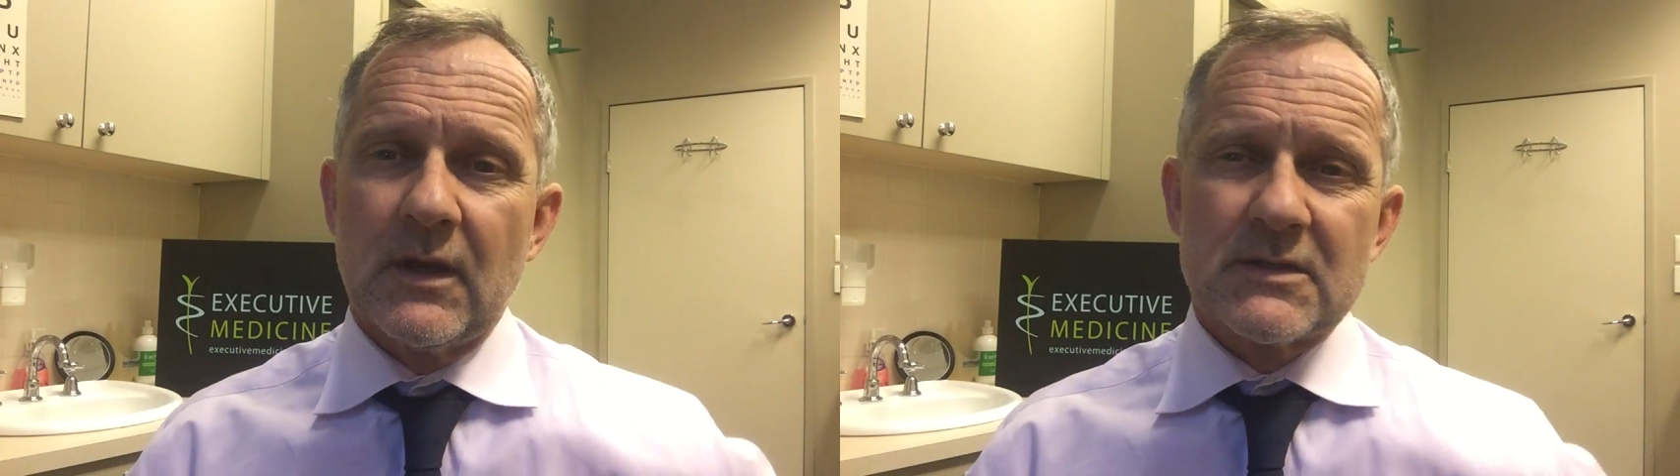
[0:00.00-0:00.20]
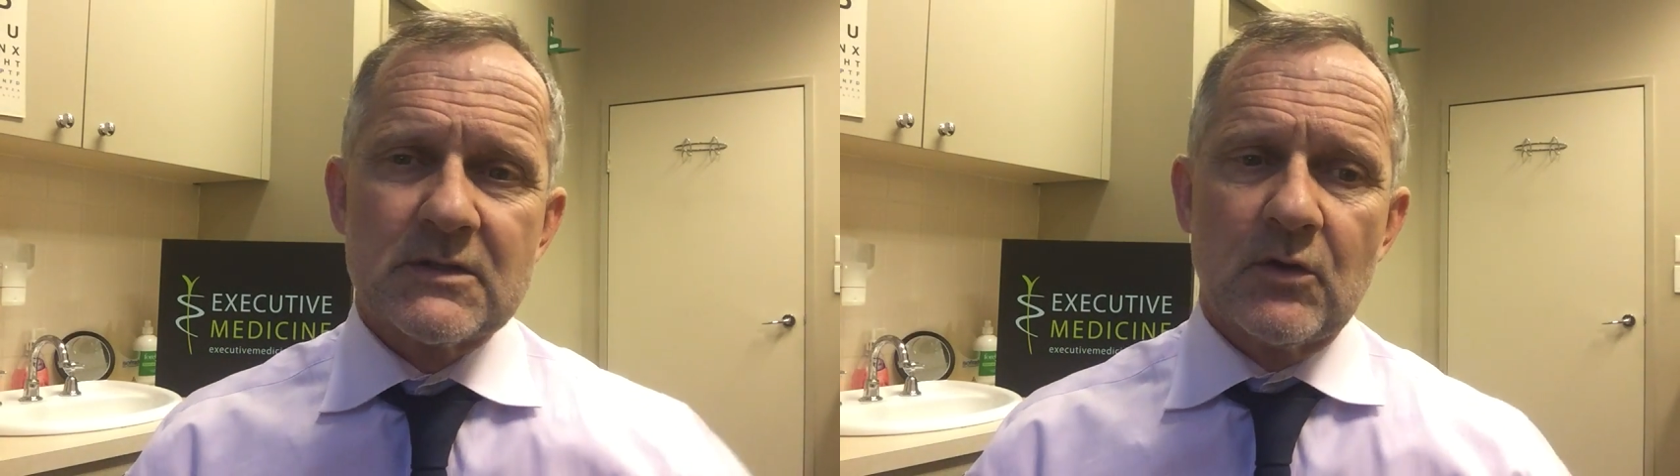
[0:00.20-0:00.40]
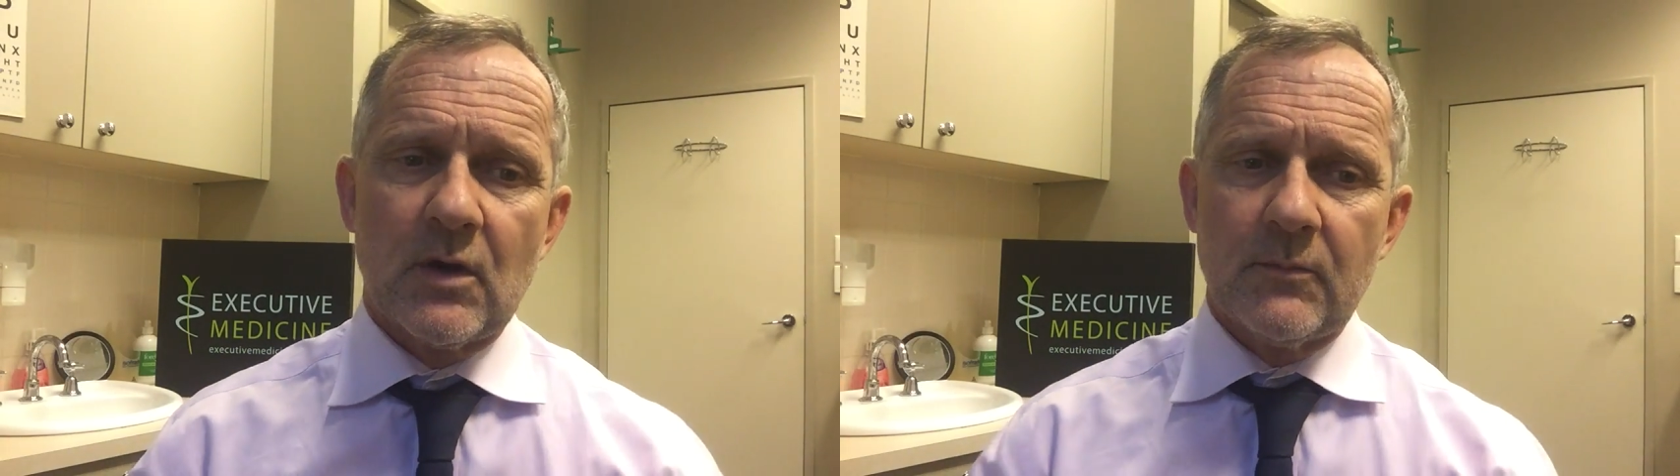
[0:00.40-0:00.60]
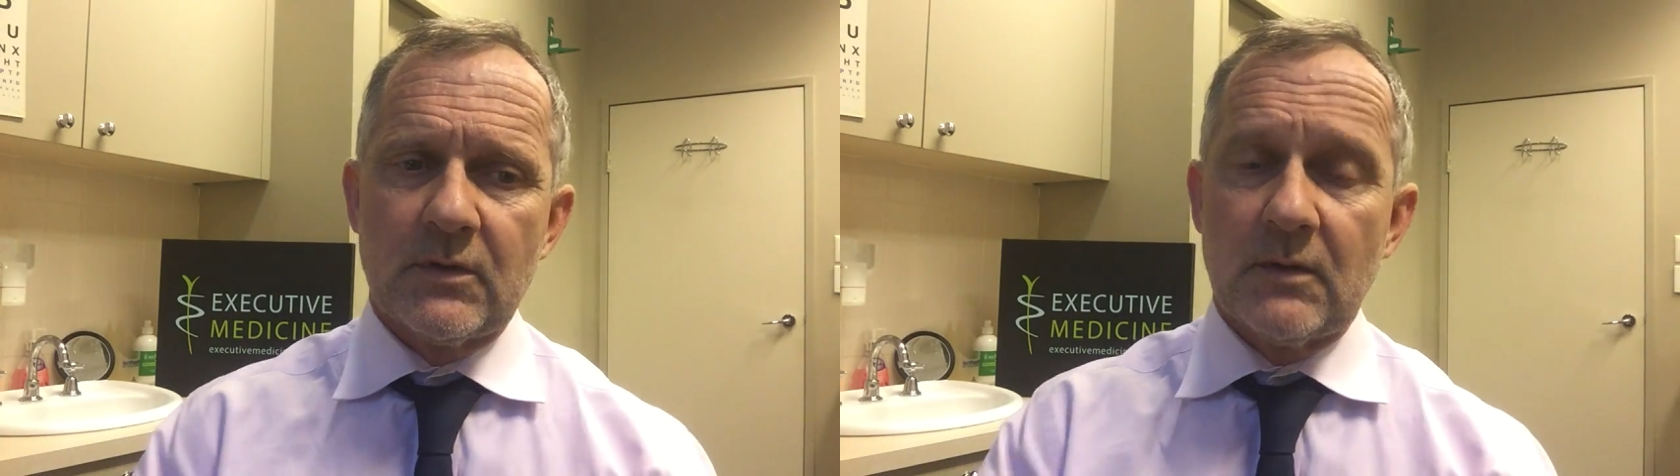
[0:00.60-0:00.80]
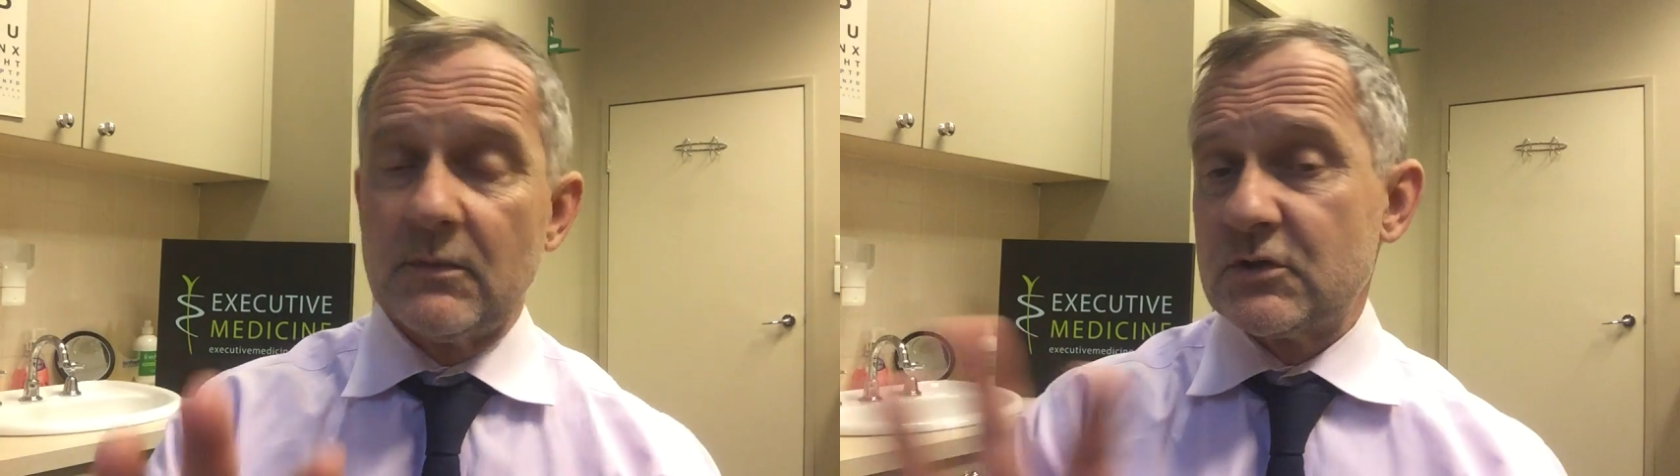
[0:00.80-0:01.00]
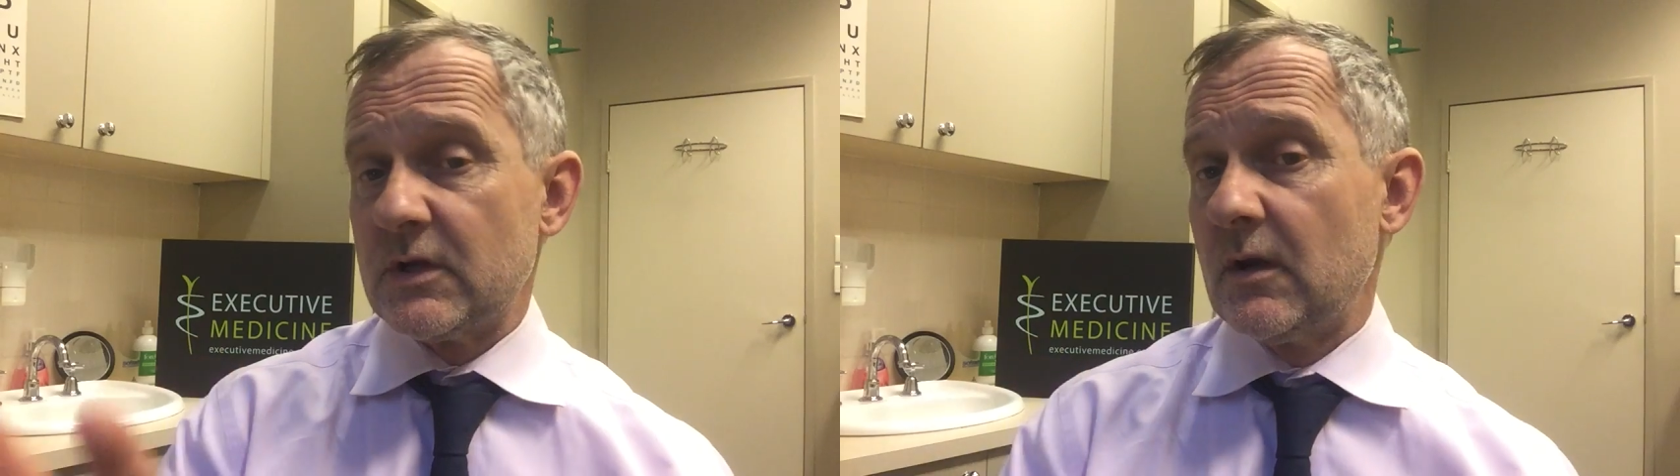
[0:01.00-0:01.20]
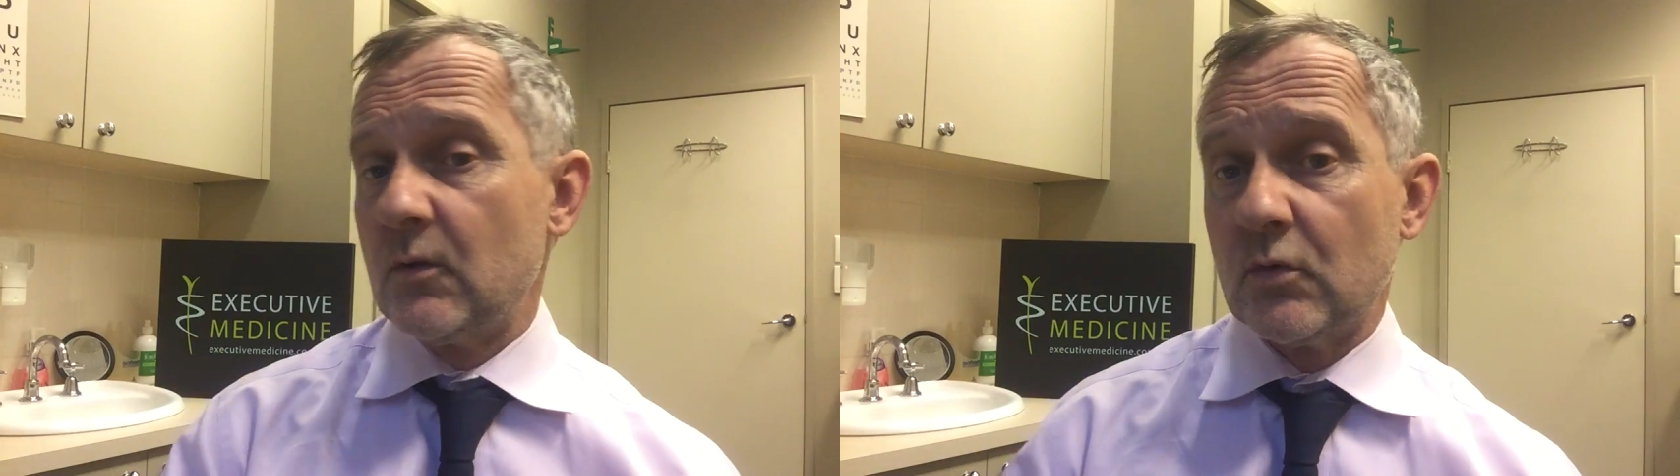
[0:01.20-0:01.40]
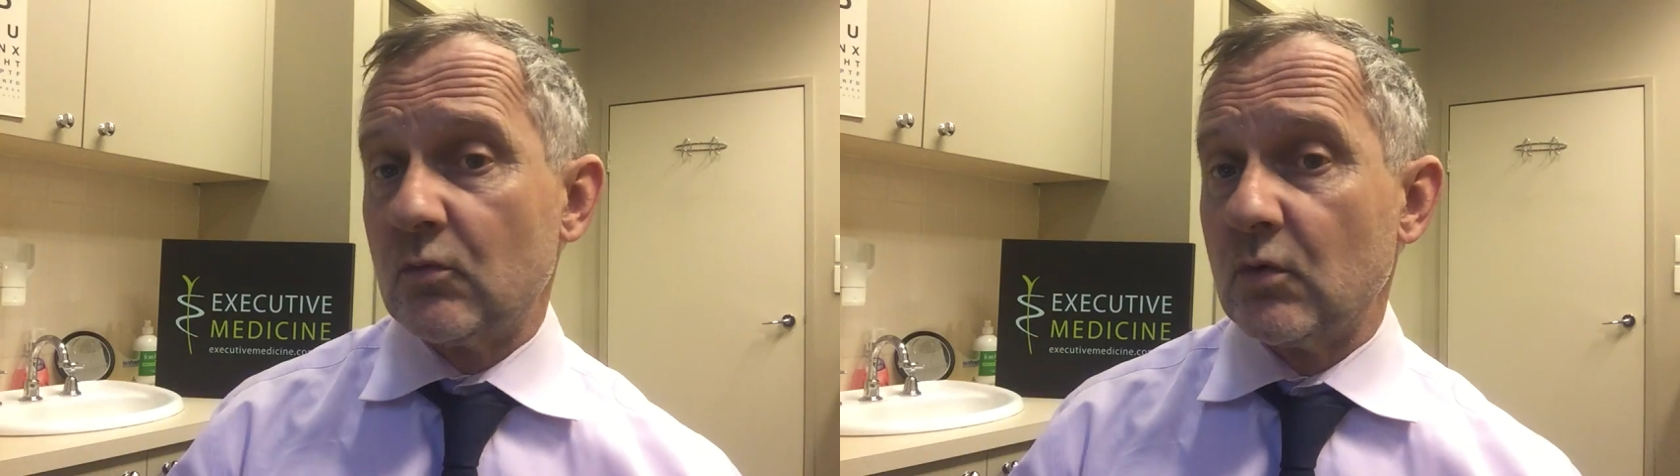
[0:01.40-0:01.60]
syndrome thing, but generally
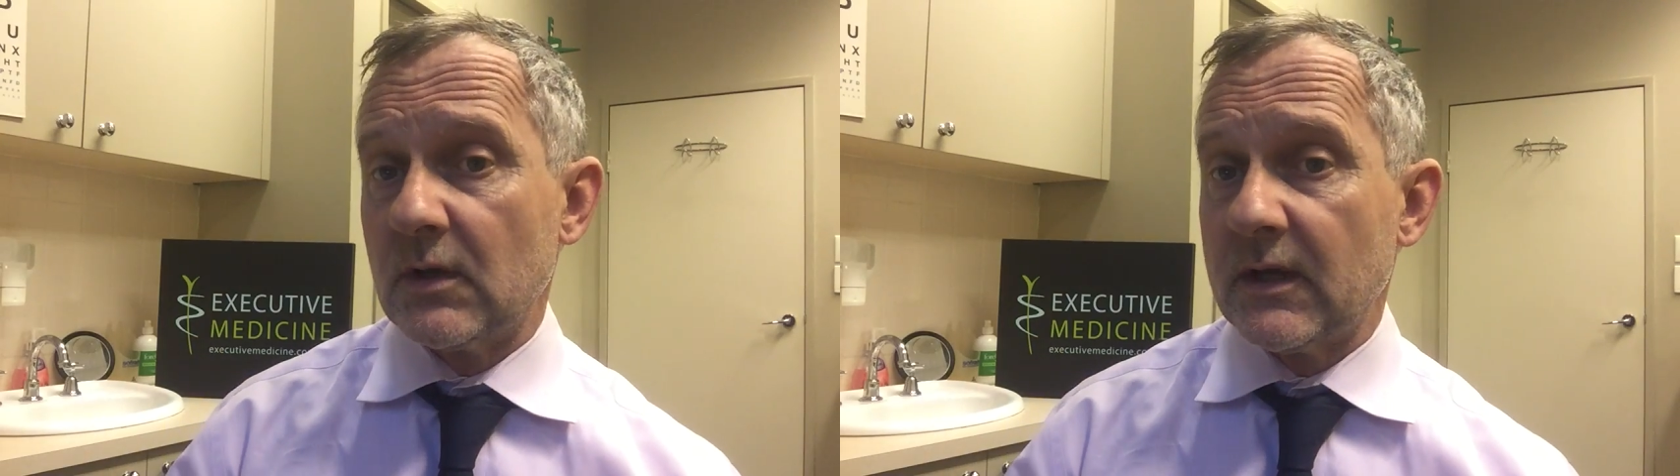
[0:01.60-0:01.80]
would